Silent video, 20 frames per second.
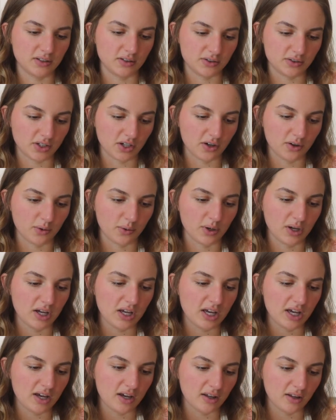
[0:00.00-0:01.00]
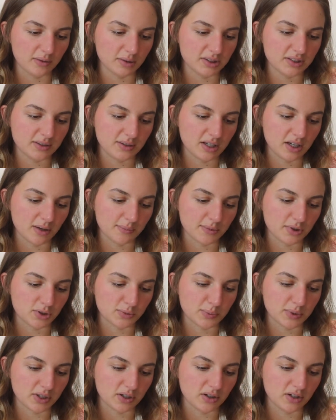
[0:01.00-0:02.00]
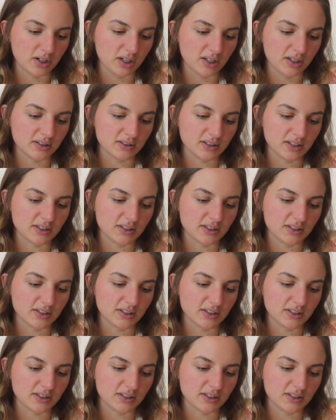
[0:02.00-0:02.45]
So let's see how much butter it is.